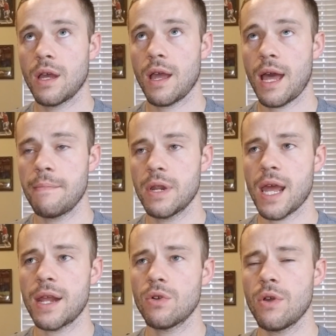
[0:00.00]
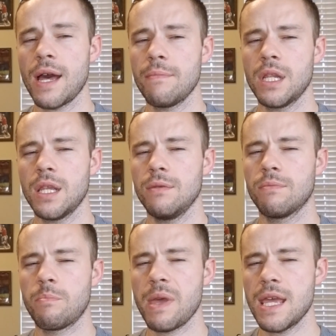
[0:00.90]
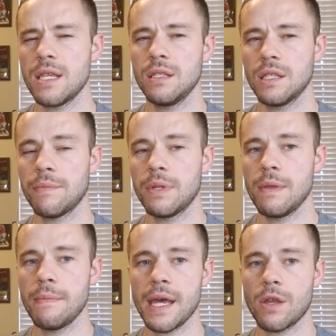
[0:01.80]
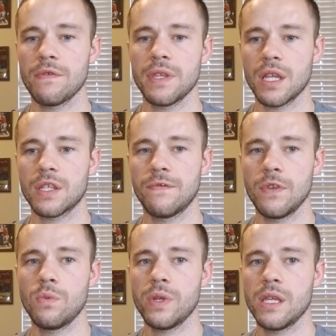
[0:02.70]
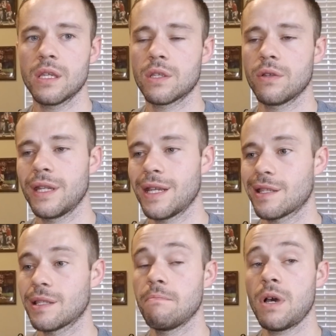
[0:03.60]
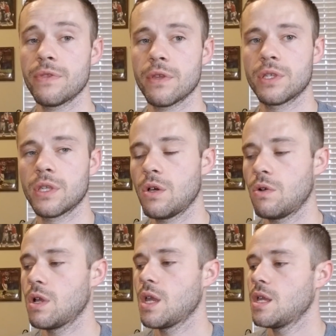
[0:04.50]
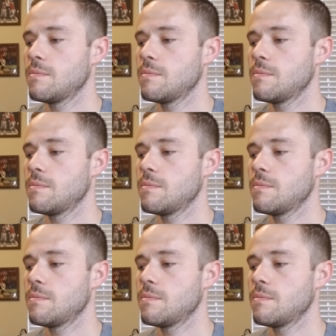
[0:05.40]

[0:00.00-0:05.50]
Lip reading: don't know how many pins I'm going to be buying over the next few weeks or the next month or so,